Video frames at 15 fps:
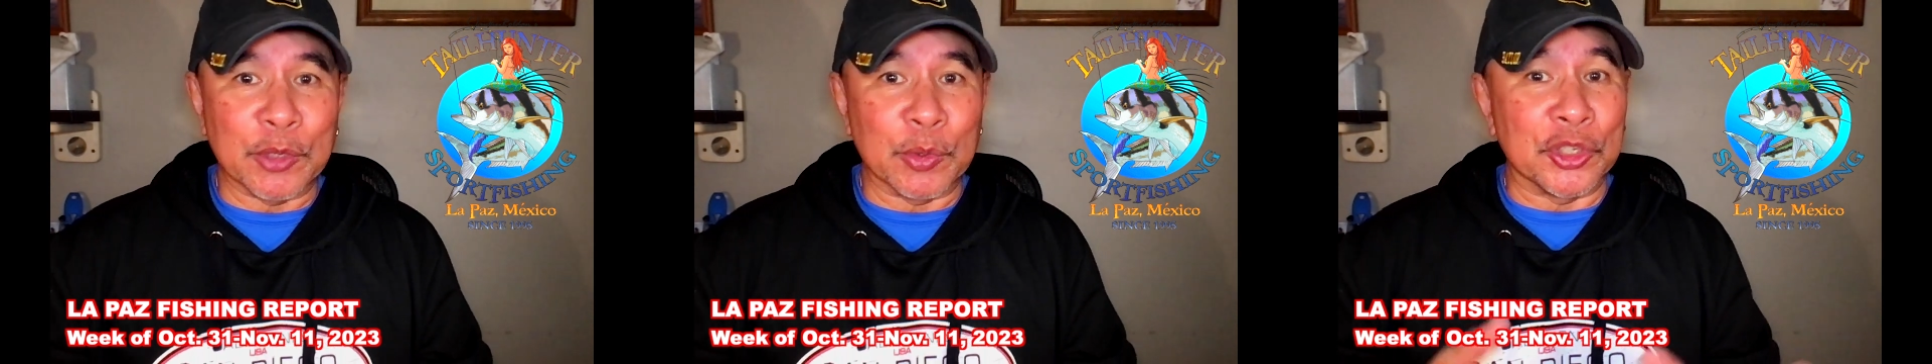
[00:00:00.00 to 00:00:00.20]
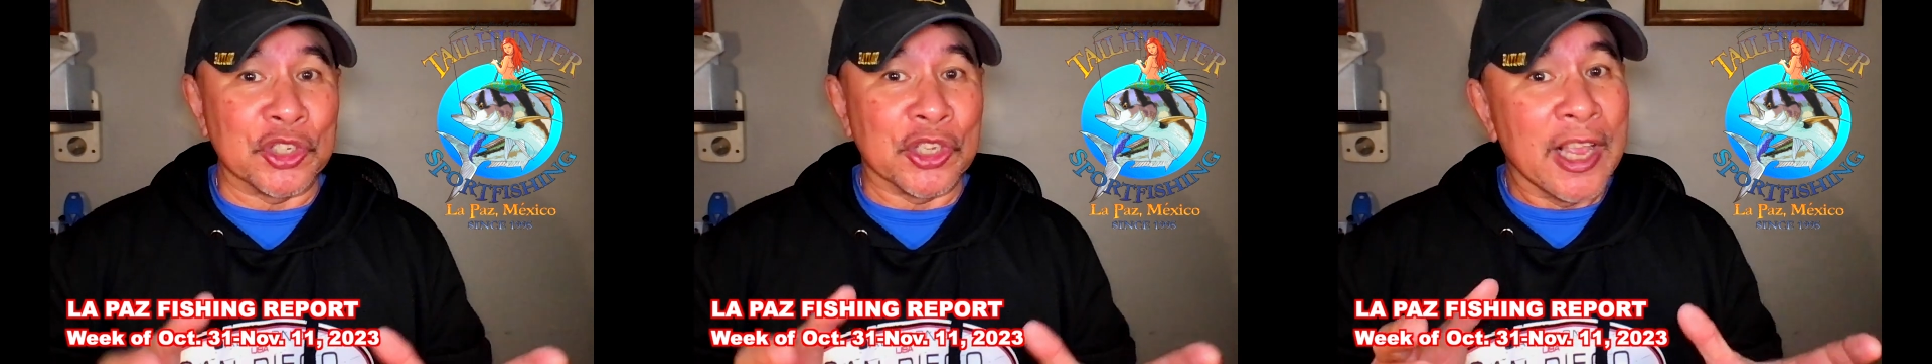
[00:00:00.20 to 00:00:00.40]

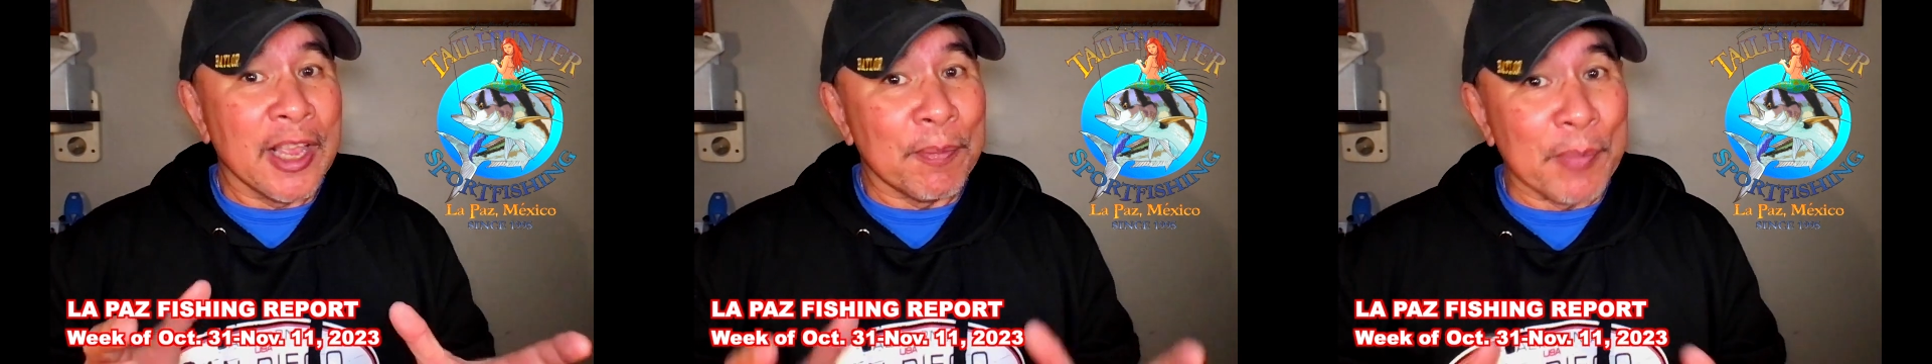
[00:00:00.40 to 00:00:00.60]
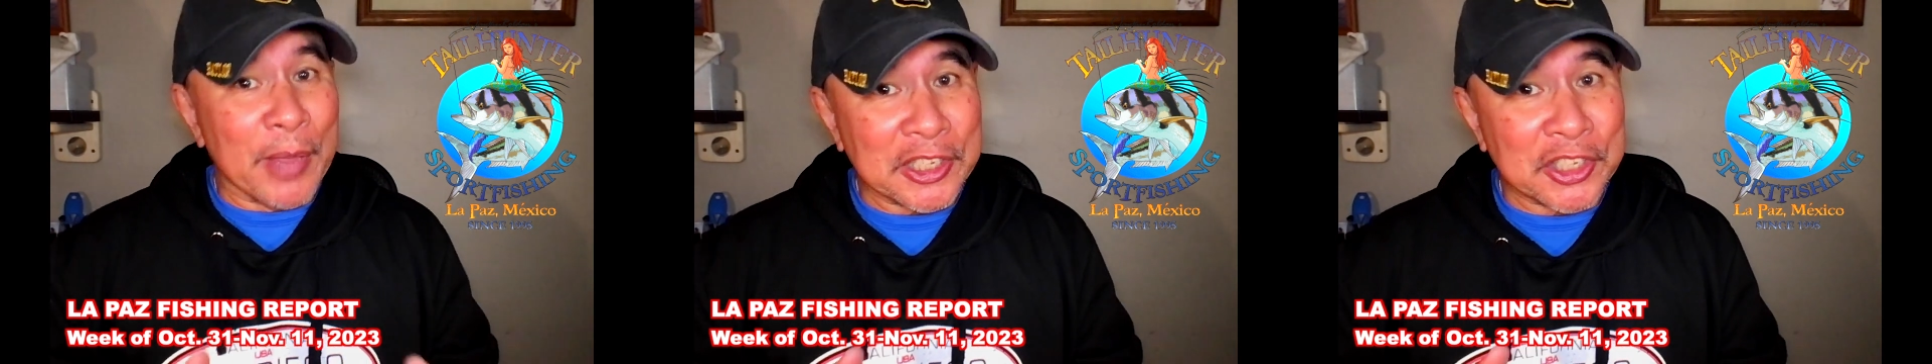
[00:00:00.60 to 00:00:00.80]
which
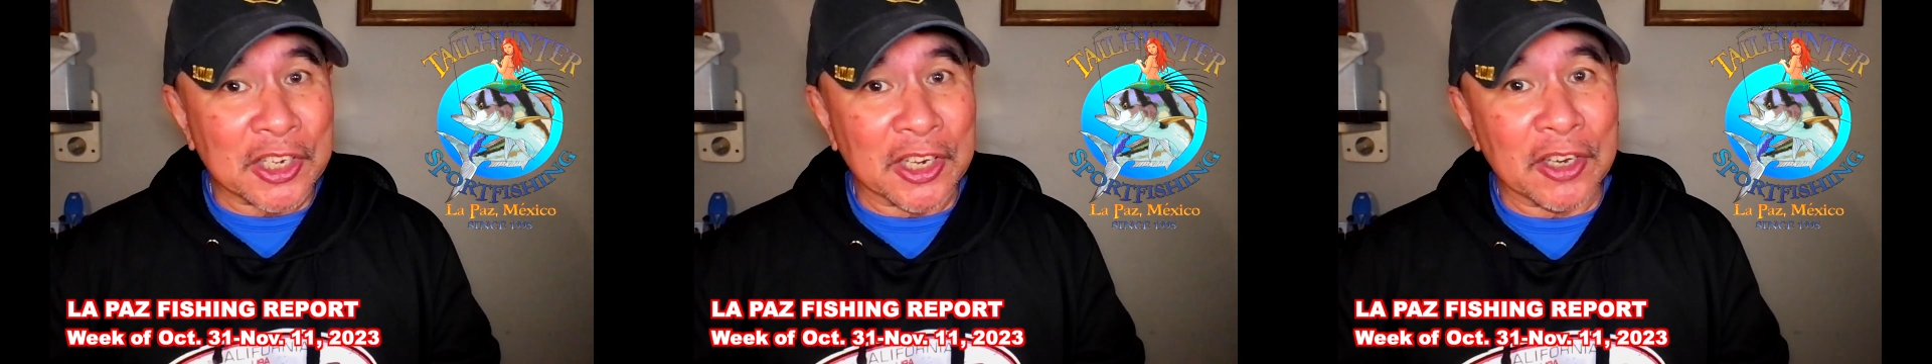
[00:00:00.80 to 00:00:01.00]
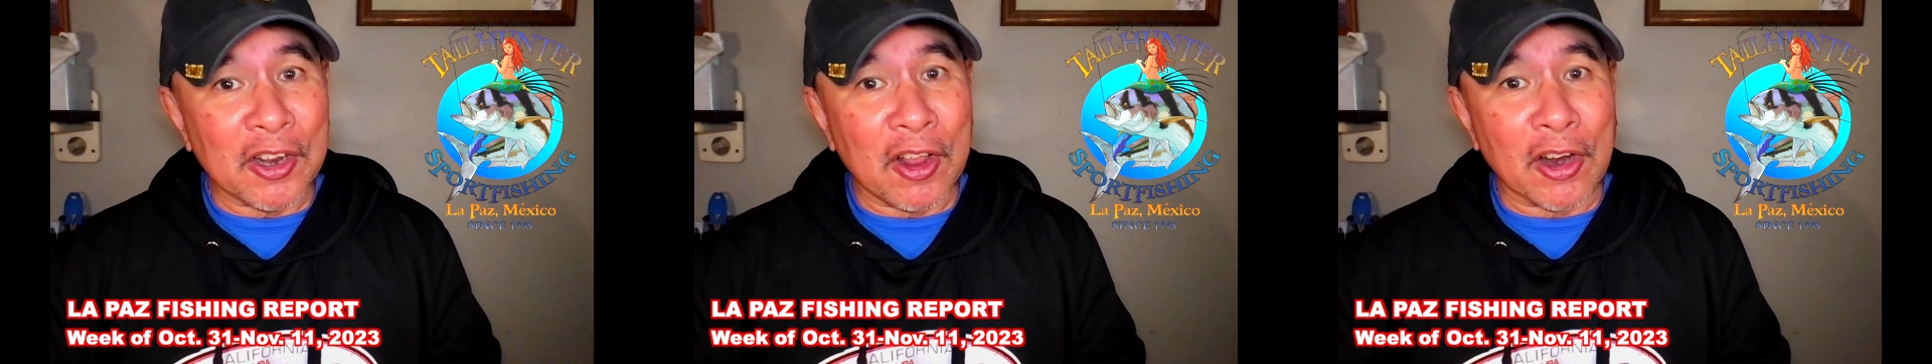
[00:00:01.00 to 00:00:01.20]
makes it a
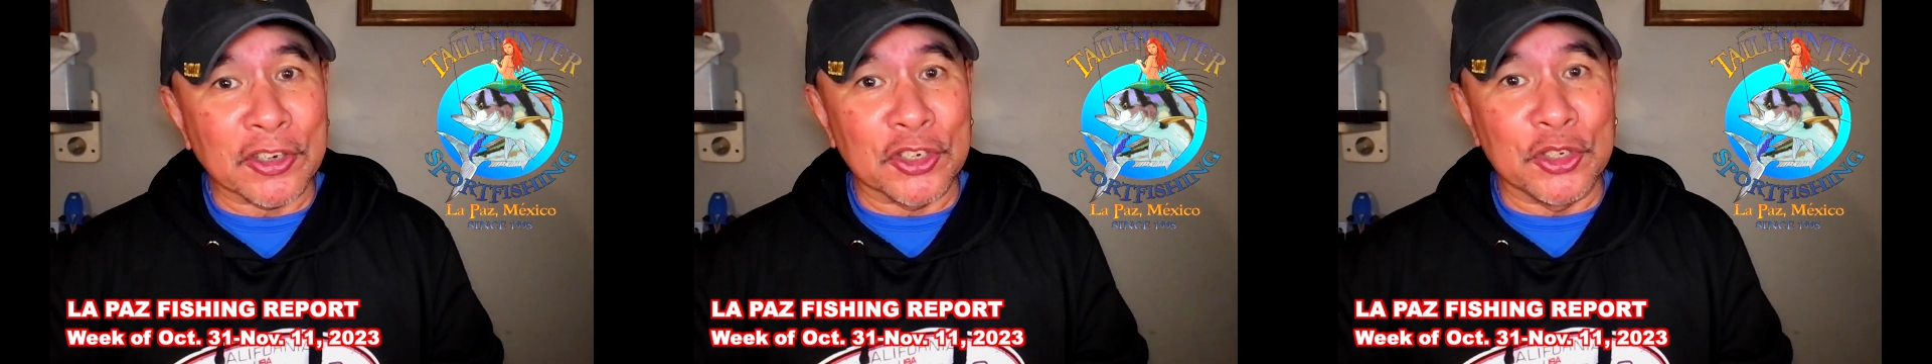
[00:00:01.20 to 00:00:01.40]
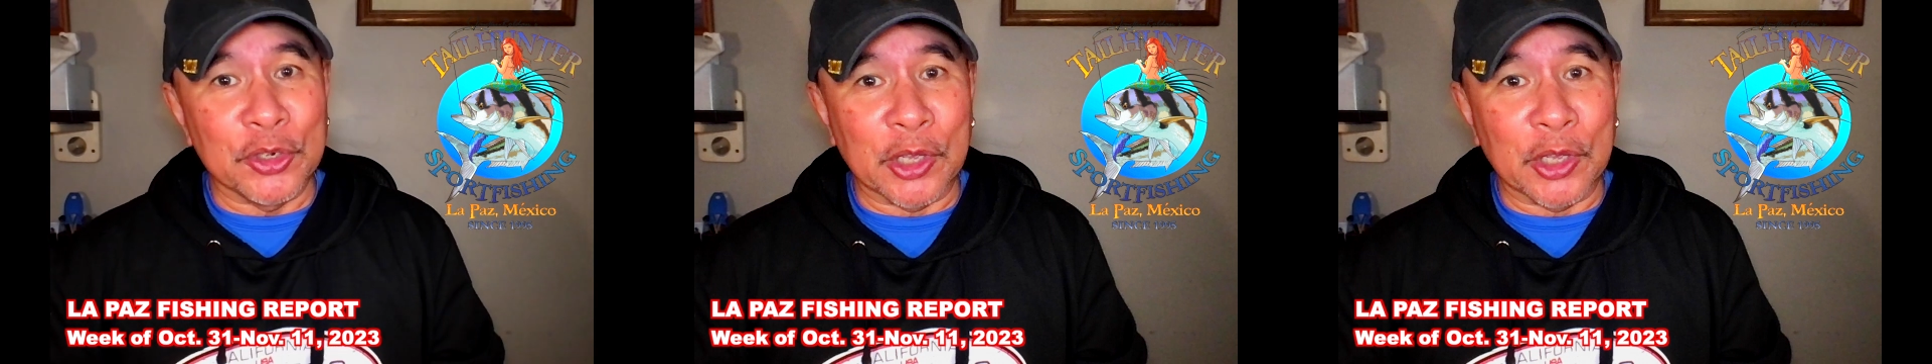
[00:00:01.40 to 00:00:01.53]
little hard to do